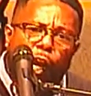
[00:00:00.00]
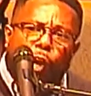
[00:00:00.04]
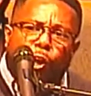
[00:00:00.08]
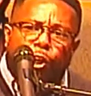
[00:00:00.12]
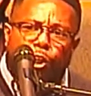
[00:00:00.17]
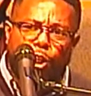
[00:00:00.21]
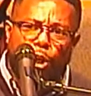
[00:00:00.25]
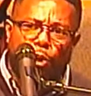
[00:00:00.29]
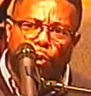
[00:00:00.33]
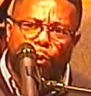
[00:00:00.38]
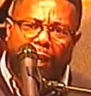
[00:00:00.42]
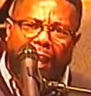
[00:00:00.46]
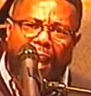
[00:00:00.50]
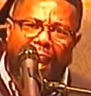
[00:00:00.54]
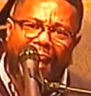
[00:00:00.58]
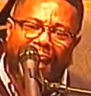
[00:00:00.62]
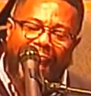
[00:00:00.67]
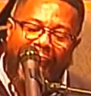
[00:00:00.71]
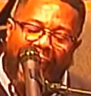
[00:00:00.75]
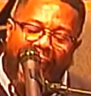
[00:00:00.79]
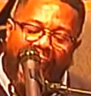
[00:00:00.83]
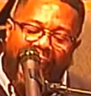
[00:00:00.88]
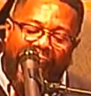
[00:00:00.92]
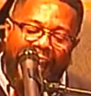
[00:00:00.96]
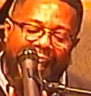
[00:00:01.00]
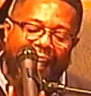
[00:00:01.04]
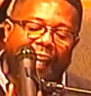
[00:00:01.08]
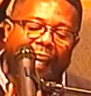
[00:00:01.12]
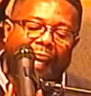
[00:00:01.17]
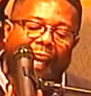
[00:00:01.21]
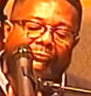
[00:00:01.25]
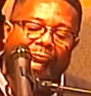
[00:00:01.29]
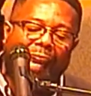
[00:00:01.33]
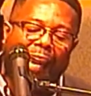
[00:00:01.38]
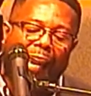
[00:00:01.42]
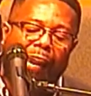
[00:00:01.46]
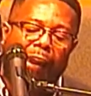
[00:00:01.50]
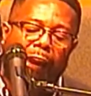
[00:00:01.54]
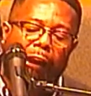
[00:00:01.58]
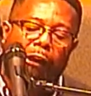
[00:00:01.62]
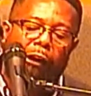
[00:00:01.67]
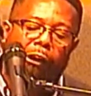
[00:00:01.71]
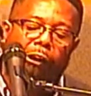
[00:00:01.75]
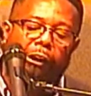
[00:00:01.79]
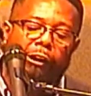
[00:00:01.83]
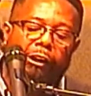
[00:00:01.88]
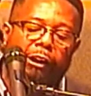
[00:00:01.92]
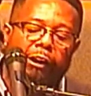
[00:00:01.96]
you can
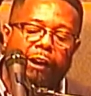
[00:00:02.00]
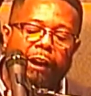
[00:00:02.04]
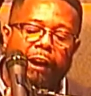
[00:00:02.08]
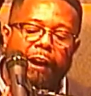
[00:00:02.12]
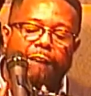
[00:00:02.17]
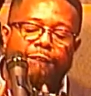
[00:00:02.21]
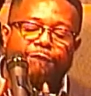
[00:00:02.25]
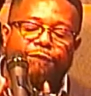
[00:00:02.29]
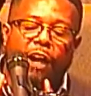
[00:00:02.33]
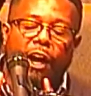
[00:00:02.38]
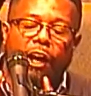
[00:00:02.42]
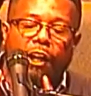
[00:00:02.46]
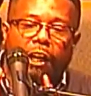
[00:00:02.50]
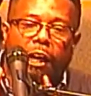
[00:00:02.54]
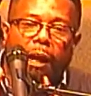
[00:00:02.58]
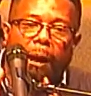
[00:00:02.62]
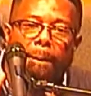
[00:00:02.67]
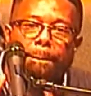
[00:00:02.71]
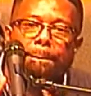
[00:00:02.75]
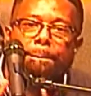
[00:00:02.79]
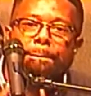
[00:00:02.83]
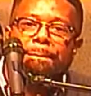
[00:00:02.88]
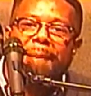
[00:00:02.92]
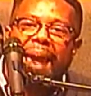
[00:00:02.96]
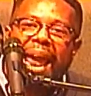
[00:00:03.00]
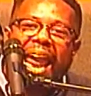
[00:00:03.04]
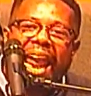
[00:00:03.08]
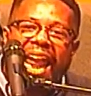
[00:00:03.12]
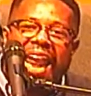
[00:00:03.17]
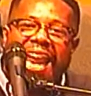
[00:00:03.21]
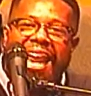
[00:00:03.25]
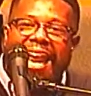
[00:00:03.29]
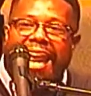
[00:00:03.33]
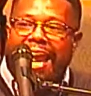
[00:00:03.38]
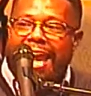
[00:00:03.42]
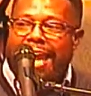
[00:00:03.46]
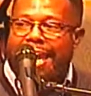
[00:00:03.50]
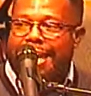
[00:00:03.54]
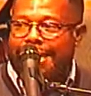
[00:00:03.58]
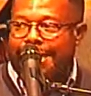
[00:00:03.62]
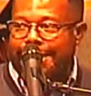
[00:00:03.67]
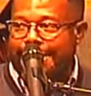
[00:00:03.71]
adhere the command.